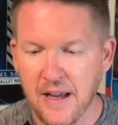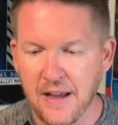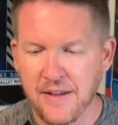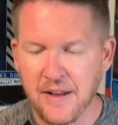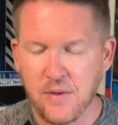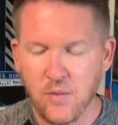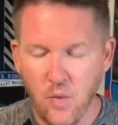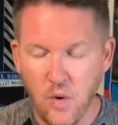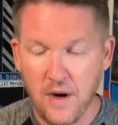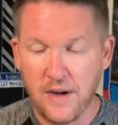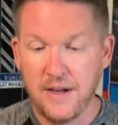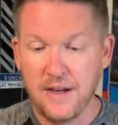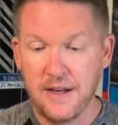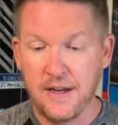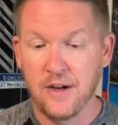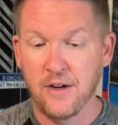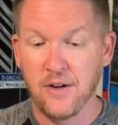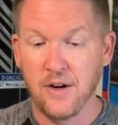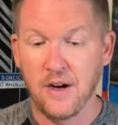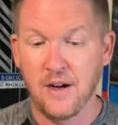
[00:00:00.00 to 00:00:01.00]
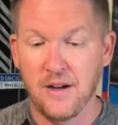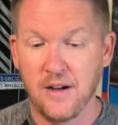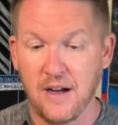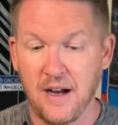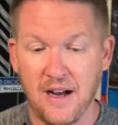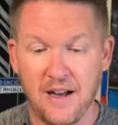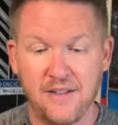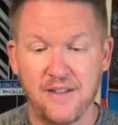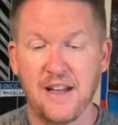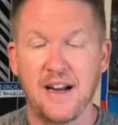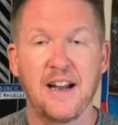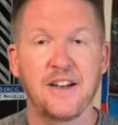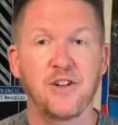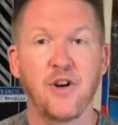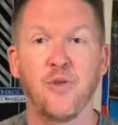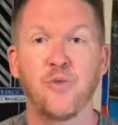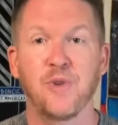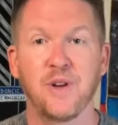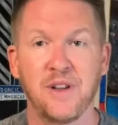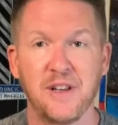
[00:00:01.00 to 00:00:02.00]
And then one here uh, that I
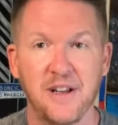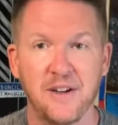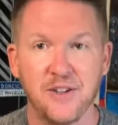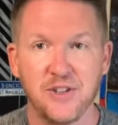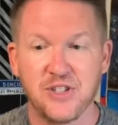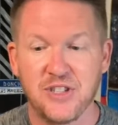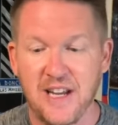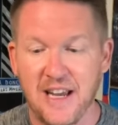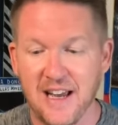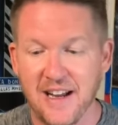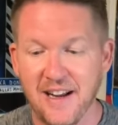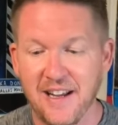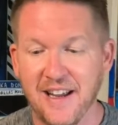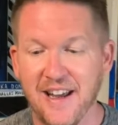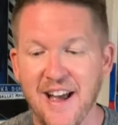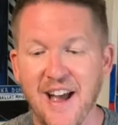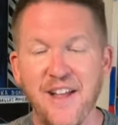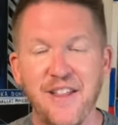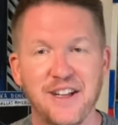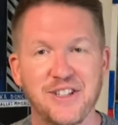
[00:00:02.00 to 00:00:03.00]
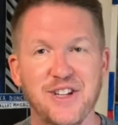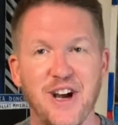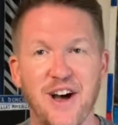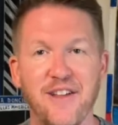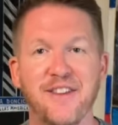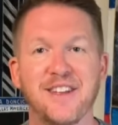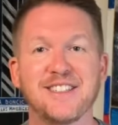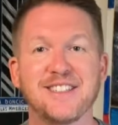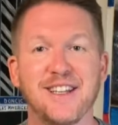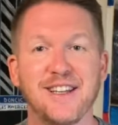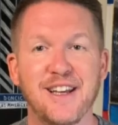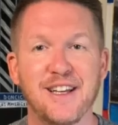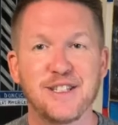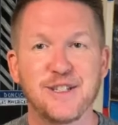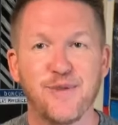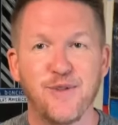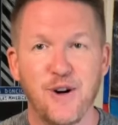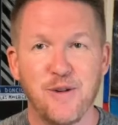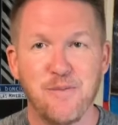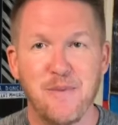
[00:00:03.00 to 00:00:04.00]
don't really understand that's on this list
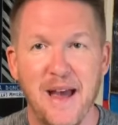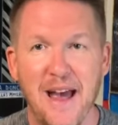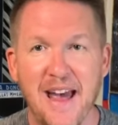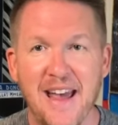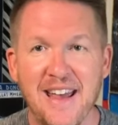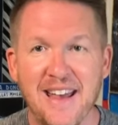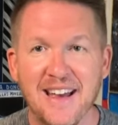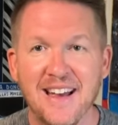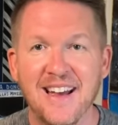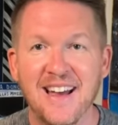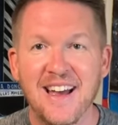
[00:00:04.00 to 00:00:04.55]
for May,